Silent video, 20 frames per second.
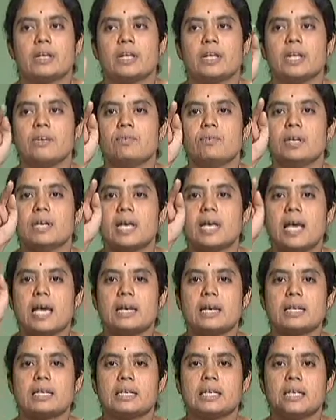It will
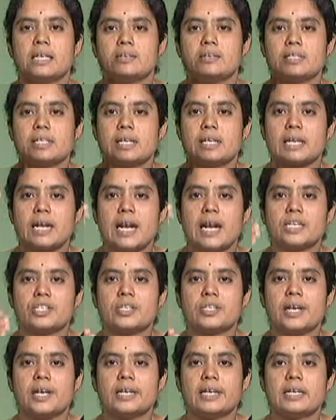directly, it is a
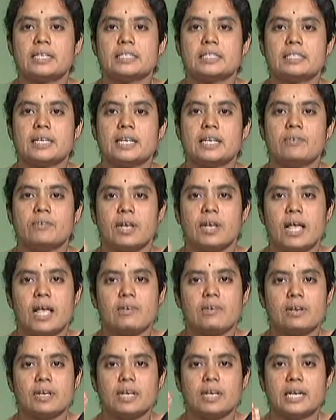graduated scale, it will
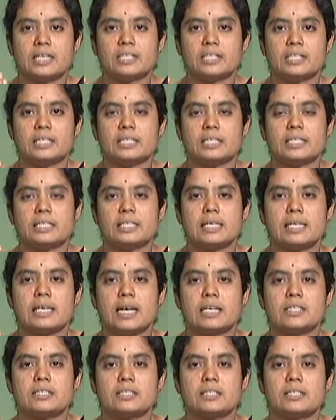have a
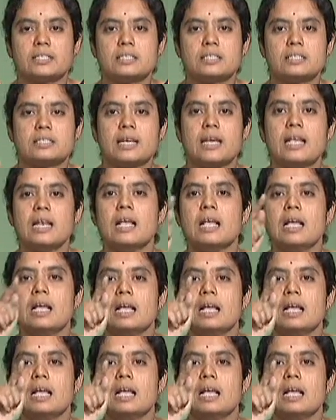graduated scale,